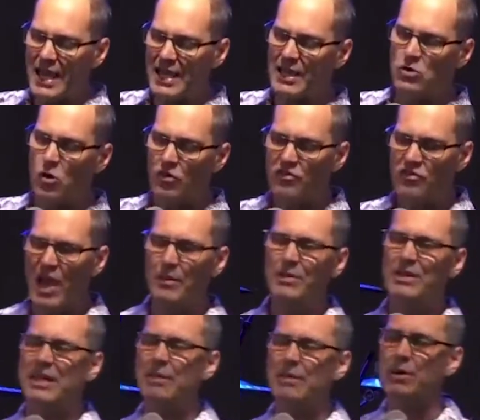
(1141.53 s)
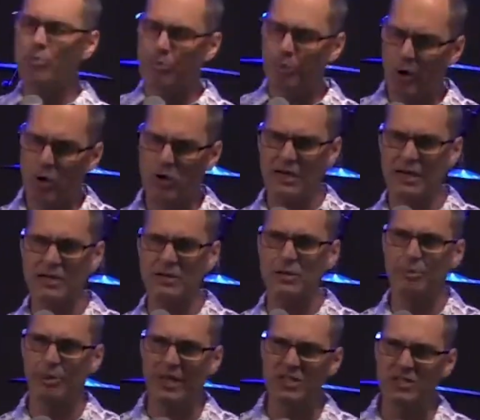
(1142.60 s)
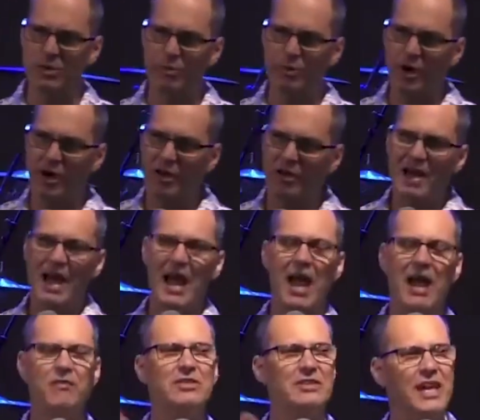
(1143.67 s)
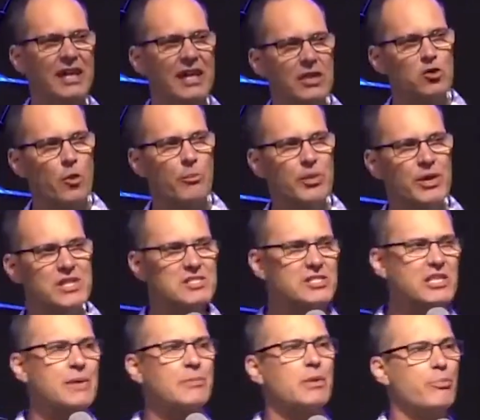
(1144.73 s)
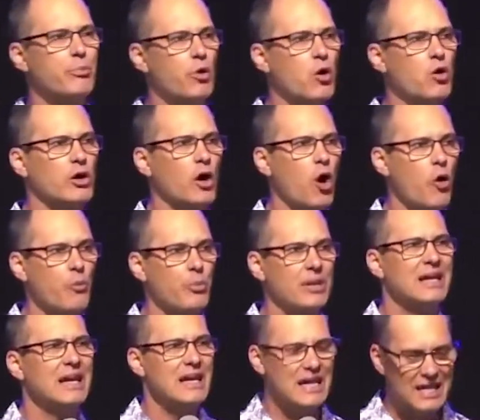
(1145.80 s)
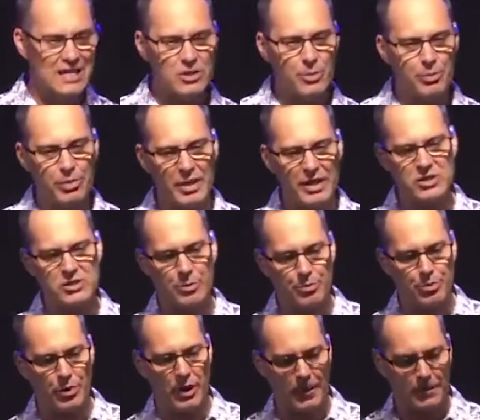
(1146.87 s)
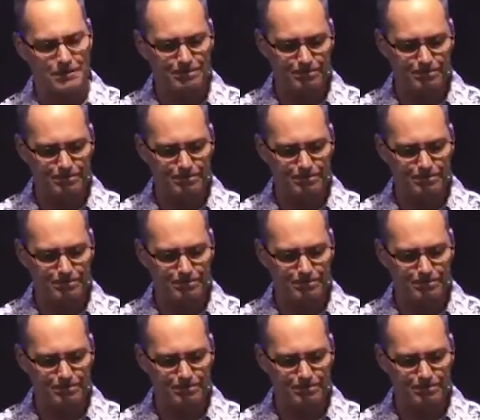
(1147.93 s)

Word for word: in your family can be broken in the place of prayer. Everything in your business can be broken open in the place of prayer.